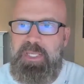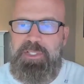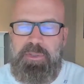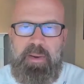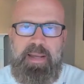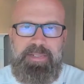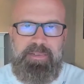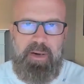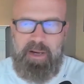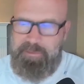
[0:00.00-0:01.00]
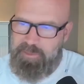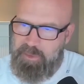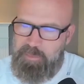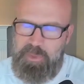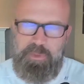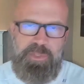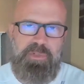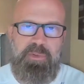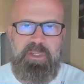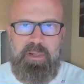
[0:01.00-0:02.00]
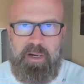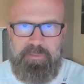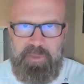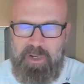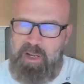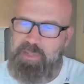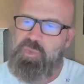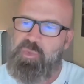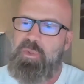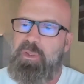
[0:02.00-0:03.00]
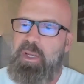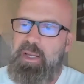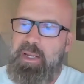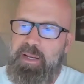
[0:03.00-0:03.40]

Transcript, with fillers: Get your ass off the computer screen, off the console,